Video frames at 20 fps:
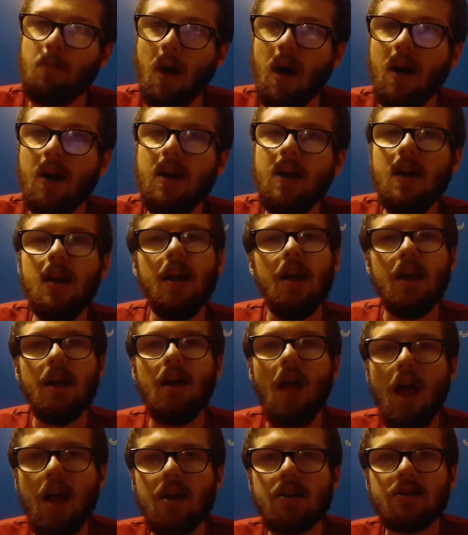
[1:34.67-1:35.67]
but
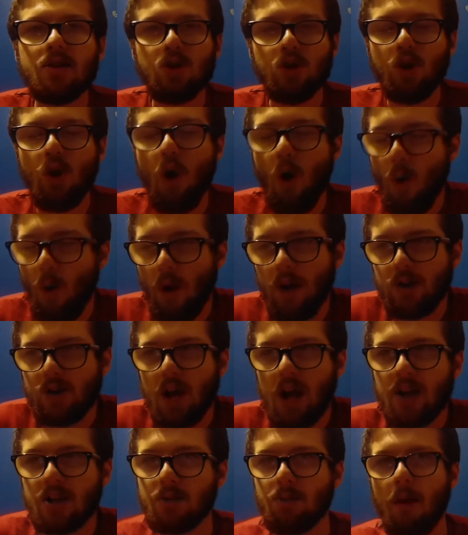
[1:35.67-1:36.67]
it's, you know, a
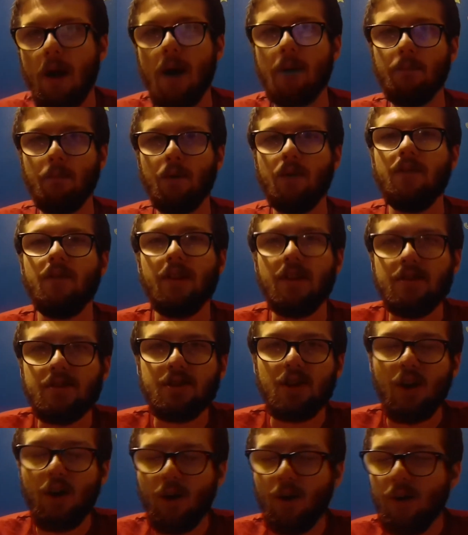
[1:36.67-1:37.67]
James Bond movie,
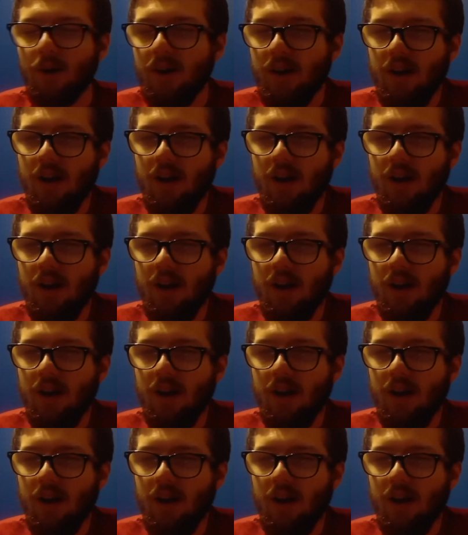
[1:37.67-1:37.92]
so,